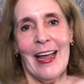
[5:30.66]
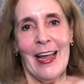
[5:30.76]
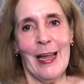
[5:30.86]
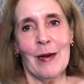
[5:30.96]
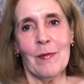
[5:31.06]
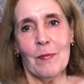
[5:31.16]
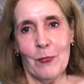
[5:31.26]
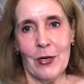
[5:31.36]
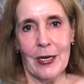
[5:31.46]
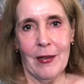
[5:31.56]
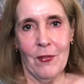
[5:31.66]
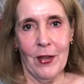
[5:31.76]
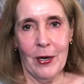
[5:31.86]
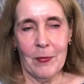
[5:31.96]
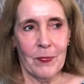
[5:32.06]
and put it in
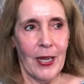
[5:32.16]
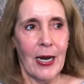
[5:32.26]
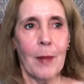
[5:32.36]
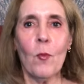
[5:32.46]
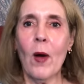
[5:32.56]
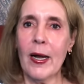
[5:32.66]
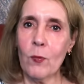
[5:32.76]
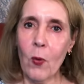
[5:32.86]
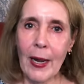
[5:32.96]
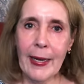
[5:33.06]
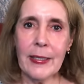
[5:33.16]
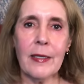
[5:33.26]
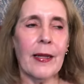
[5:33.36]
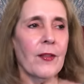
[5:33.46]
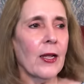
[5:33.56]
there. And I'm, i wait.
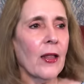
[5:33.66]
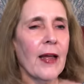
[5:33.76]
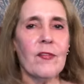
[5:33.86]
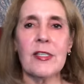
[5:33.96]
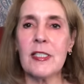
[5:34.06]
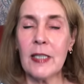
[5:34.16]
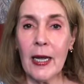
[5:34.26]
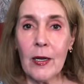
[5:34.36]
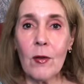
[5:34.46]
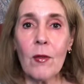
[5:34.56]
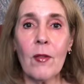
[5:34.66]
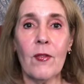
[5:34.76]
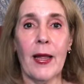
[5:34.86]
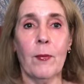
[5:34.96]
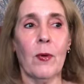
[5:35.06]
They'll have a sale.
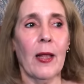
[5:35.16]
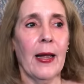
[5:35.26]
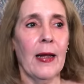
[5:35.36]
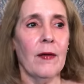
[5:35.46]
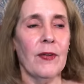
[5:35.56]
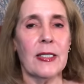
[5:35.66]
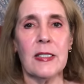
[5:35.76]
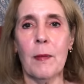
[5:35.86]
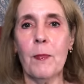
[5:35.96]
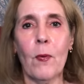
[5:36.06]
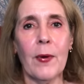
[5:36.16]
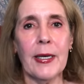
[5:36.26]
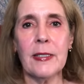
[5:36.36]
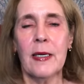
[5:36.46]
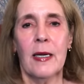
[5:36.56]
They will have, at some
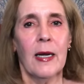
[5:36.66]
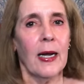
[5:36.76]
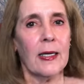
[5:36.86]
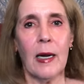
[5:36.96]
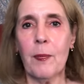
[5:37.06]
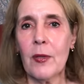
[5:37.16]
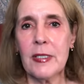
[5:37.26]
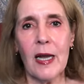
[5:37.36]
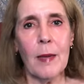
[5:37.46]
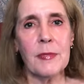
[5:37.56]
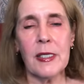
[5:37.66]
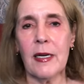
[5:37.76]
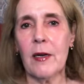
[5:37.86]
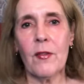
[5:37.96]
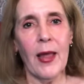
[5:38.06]
point, a couple of times a
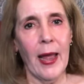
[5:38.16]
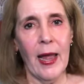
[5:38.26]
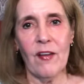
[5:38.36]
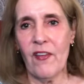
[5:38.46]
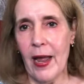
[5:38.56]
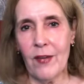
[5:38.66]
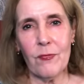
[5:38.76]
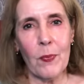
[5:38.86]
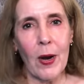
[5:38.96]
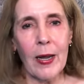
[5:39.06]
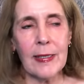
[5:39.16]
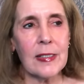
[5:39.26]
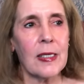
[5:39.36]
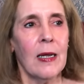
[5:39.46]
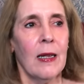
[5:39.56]
year, they have half price.